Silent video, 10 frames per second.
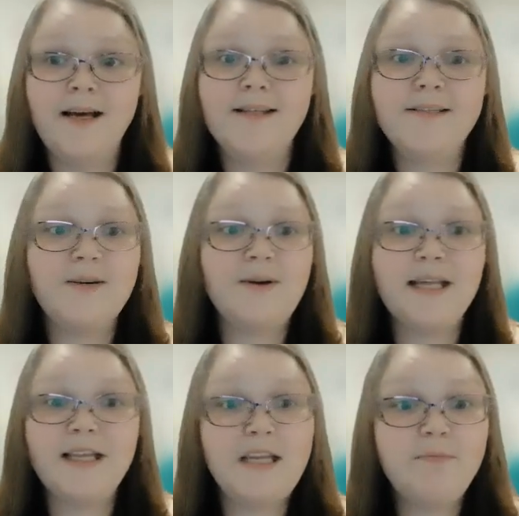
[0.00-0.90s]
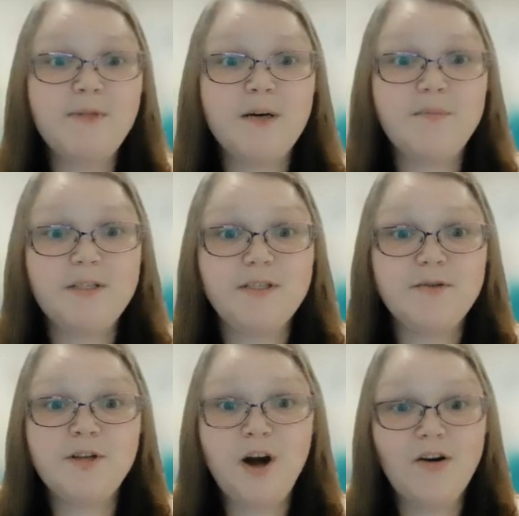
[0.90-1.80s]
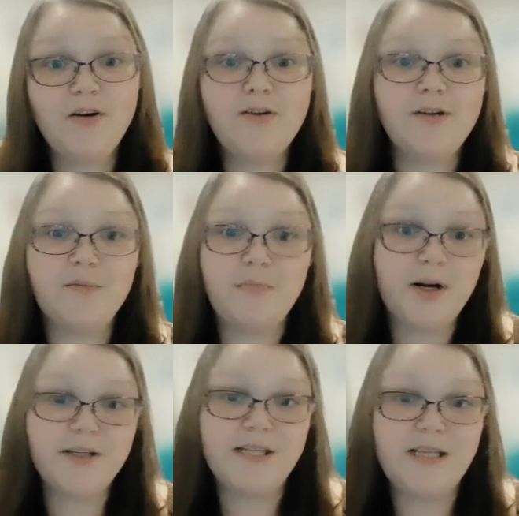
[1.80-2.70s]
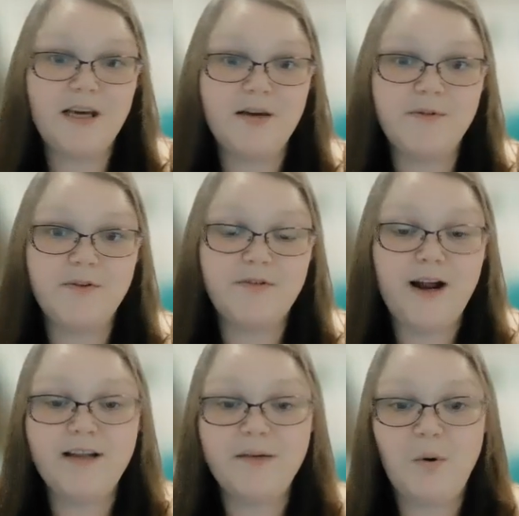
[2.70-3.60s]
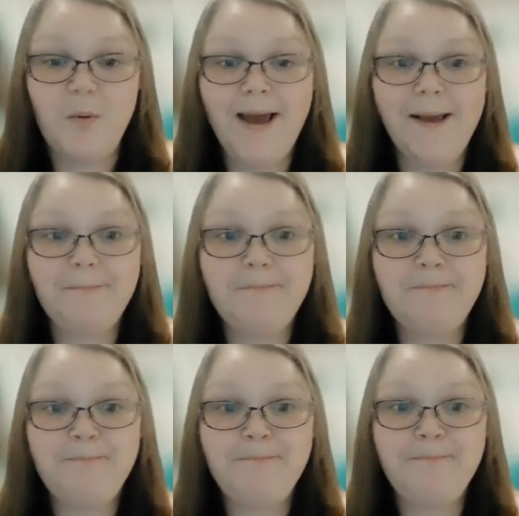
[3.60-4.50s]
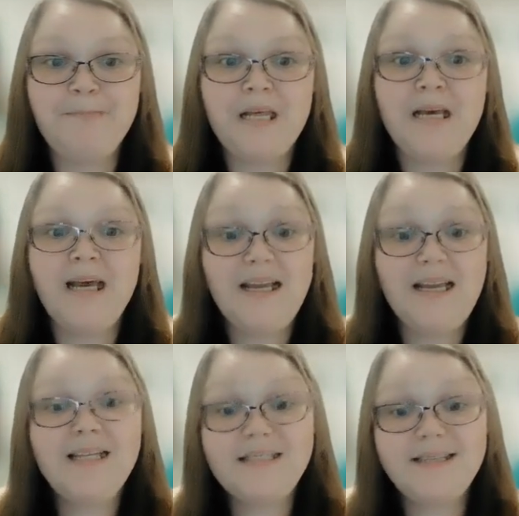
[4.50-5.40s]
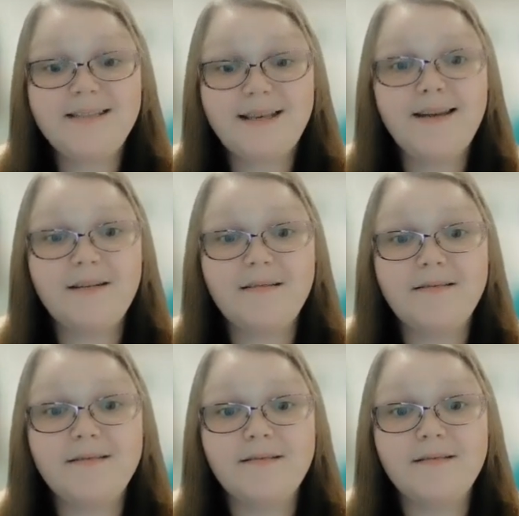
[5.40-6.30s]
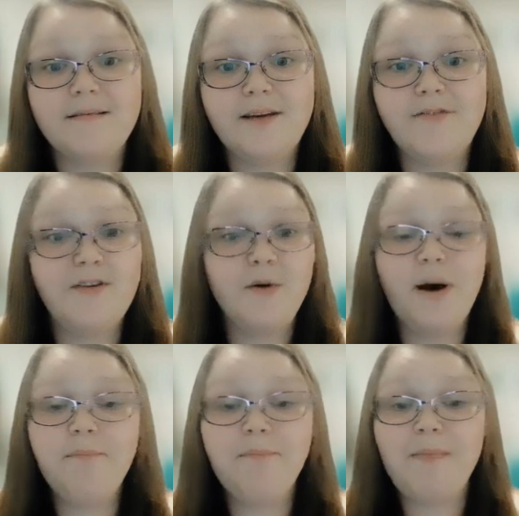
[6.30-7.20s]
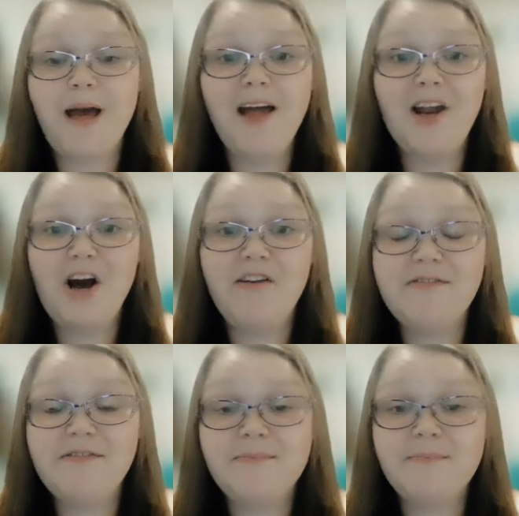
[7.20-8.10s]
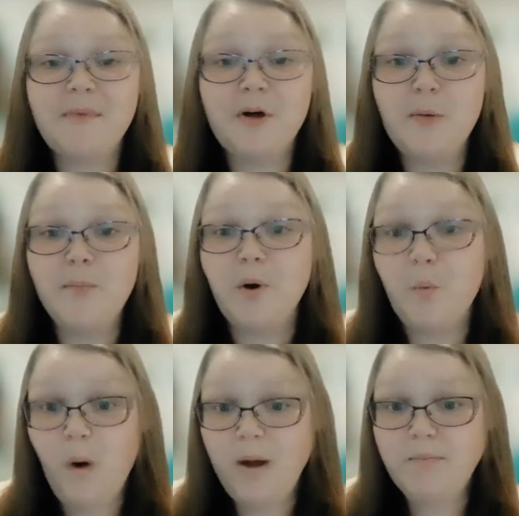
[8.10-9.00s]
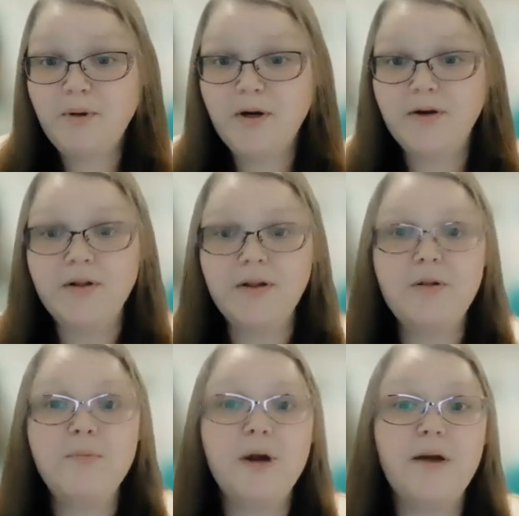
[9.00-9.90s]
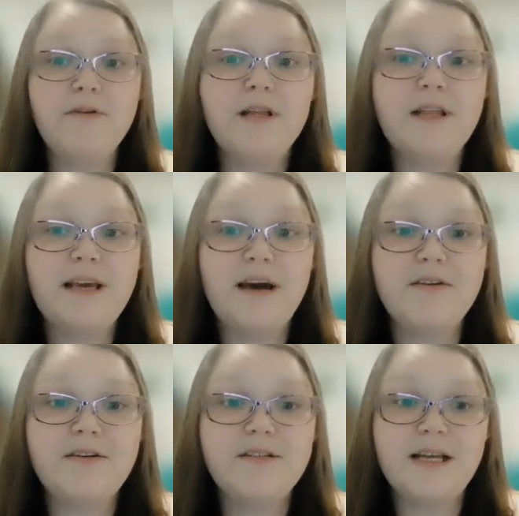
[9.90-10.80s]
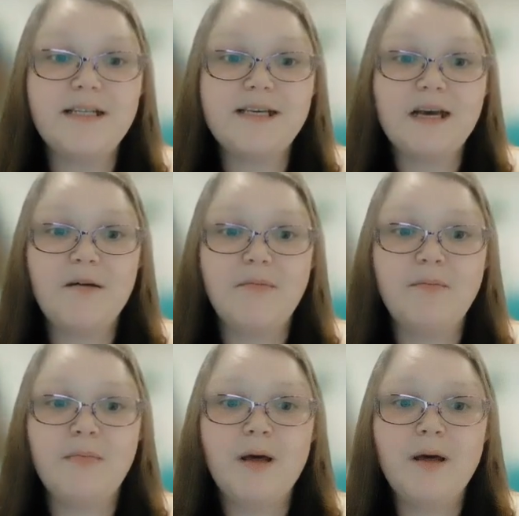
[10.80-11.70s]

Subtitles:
And so he leaped up, snarled, and barked at them to frighten them away. And he succeeded. They flew up and off. But one bird, a little braver than the other, said to him,